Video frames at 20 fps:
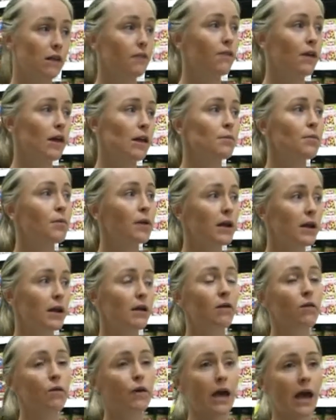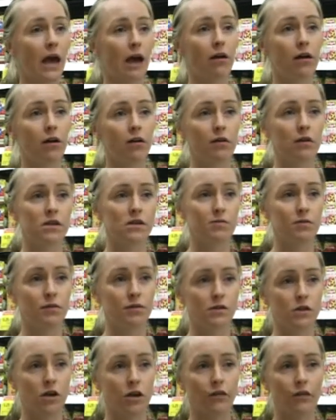convenient, but it can carry all its
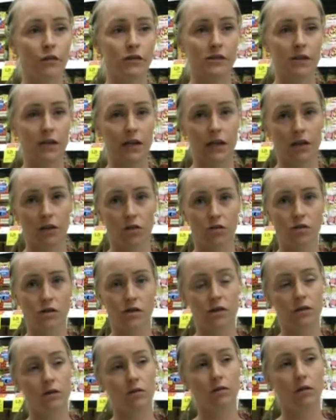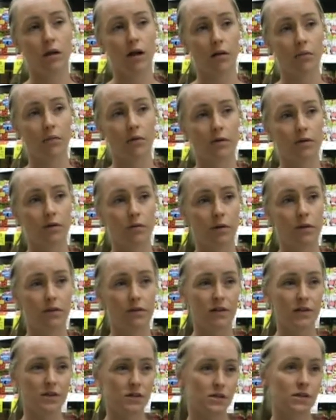preservatives and it can lose a little bit
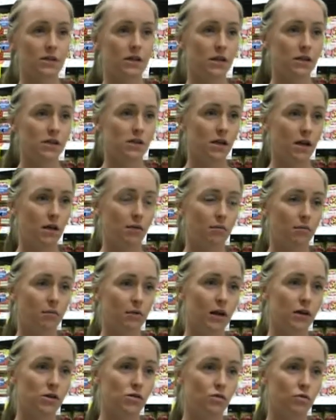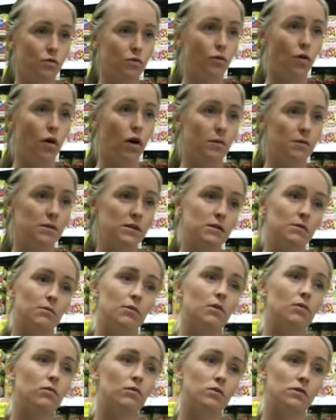of its natural vitamins
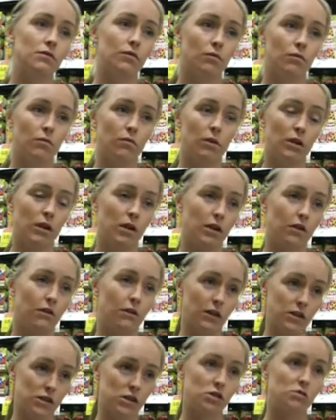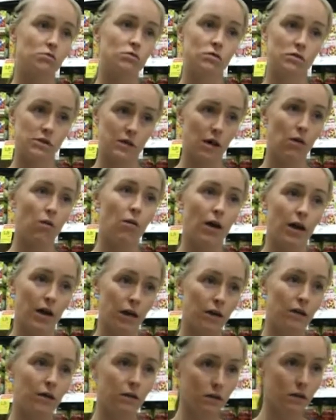and minerals from your vegetables that way.
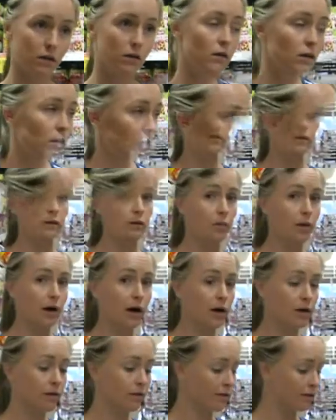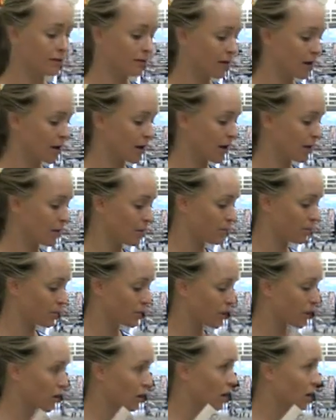Looking at muesli bars,
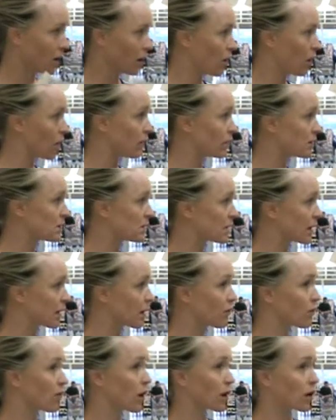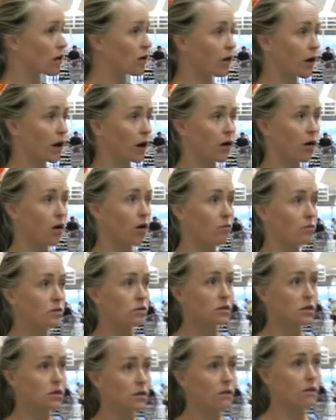obviously a great
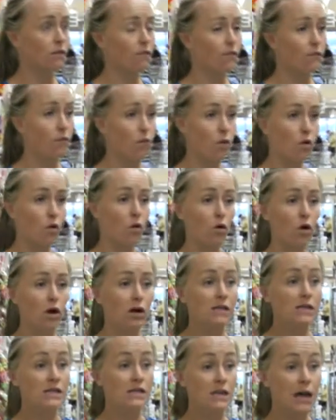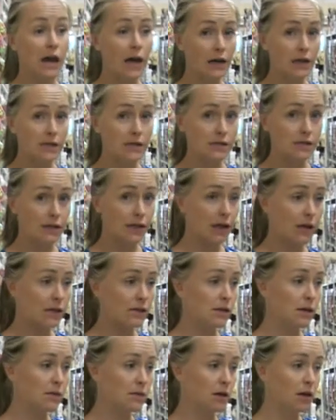option for snacks.
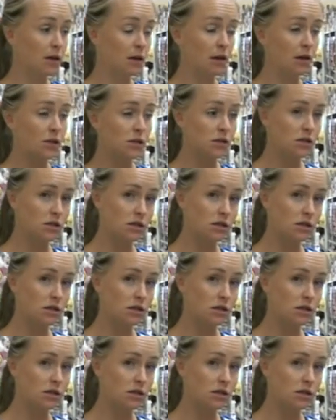Again, something you can